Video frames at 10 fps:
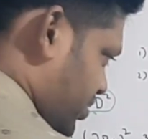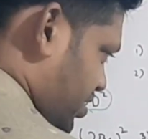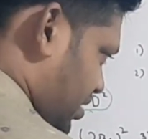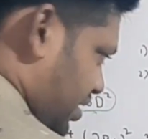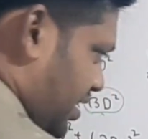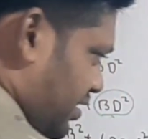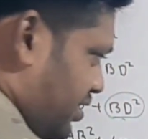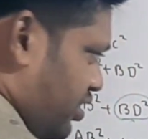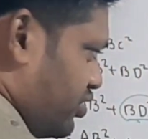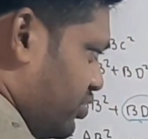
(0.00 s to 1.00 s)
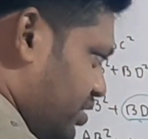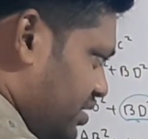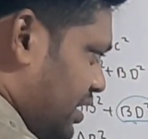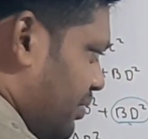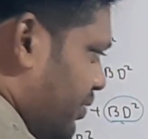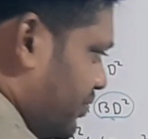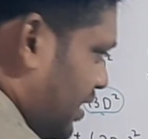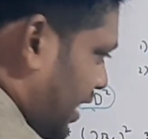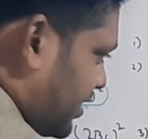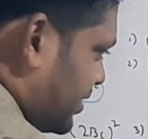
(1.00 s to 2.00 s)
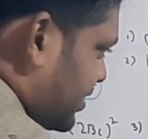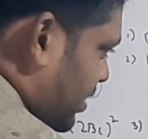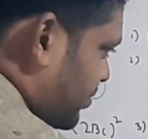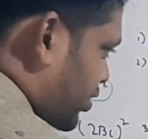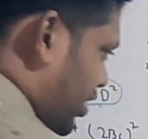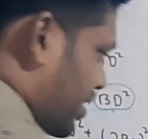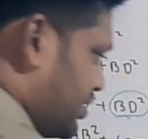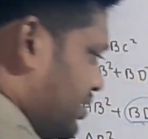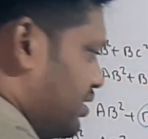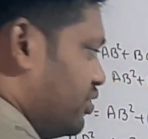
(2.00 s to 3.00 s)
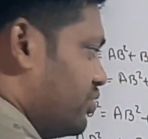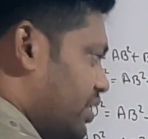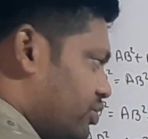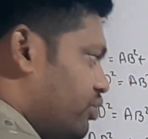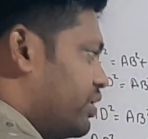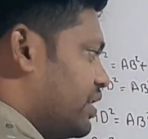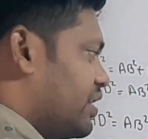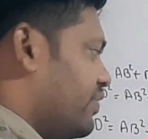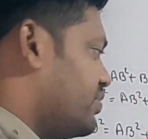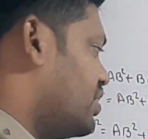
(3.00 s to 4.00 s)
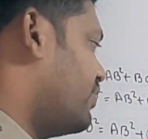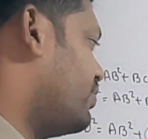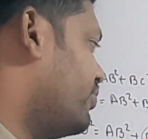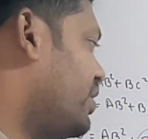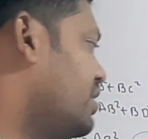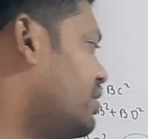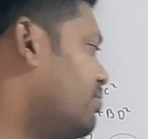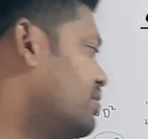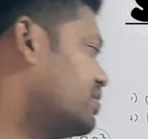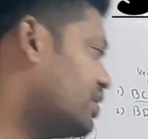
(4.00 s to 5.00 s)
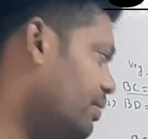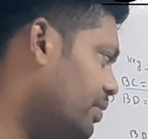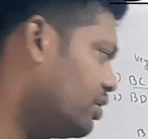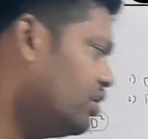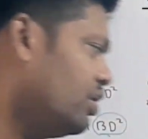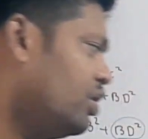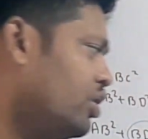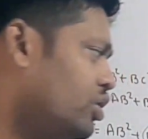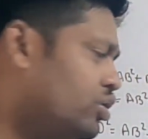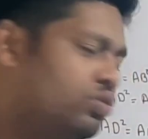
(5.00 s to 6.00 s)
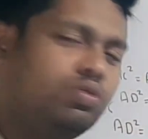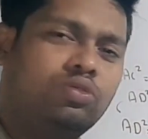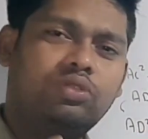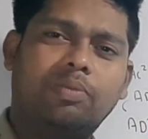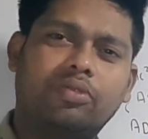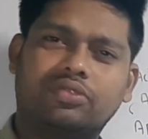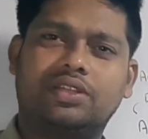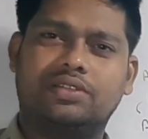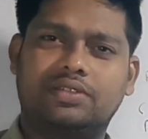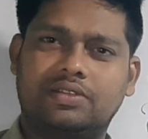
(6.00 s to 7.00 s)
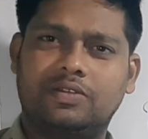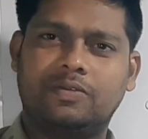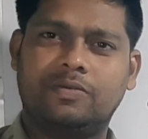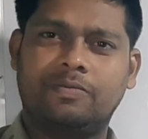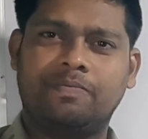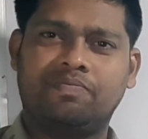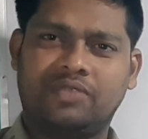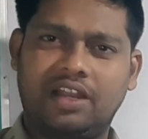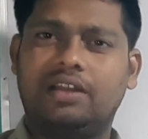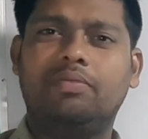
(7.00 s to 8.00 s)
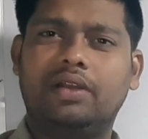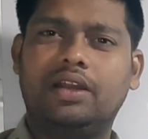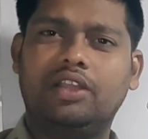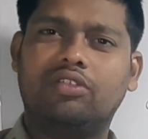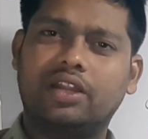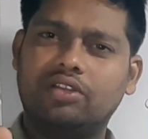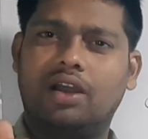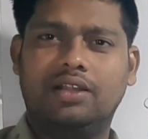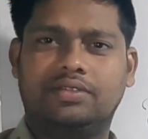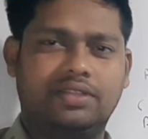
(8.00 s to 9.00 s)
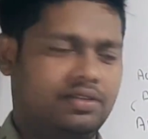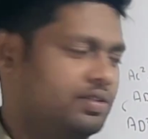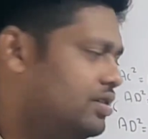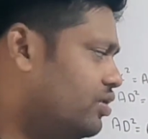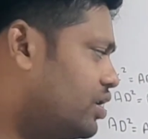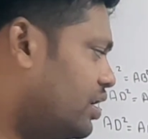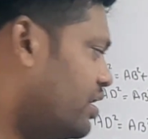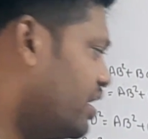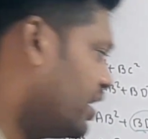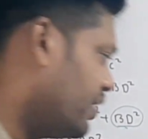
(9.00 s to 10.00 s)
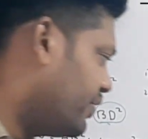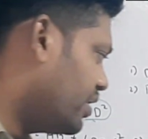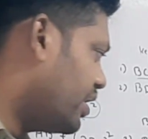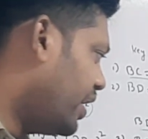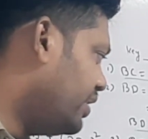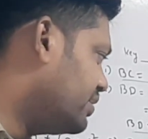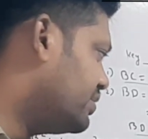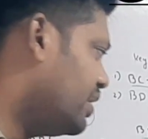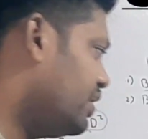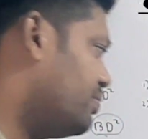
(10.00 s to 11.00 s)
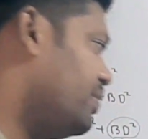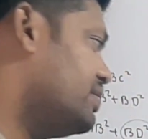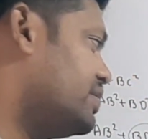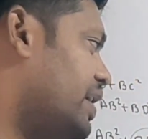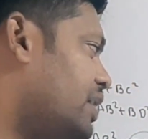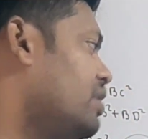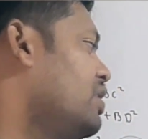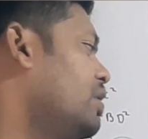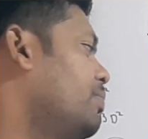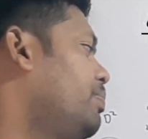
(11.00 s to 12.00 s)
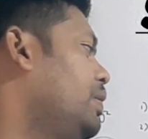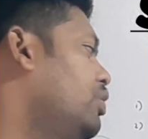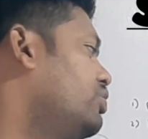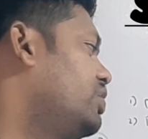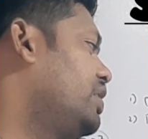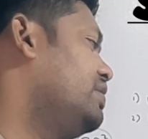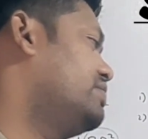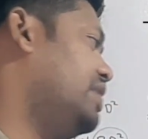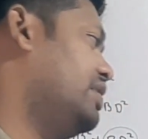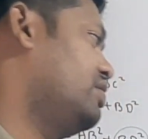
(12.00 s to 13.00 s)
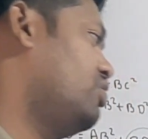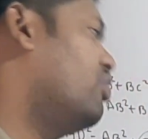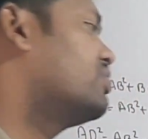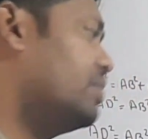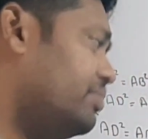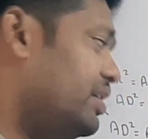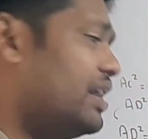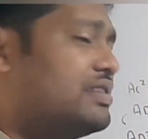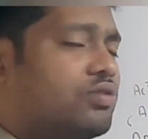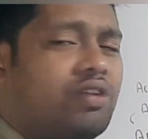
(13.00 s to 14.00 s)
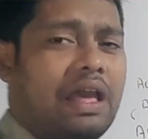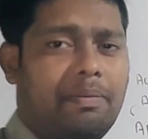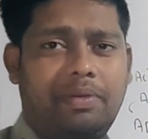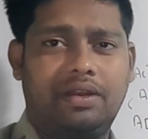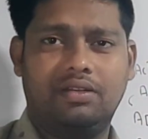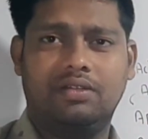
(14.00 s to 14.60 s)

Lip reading: Clear? So this time if like this comes, you understand, you don't get confused that from where the numbers are coming. You do the process. Ultimately you will get your answer. Okay. If here 9 is there, it means that below 3 is there or something else got happened.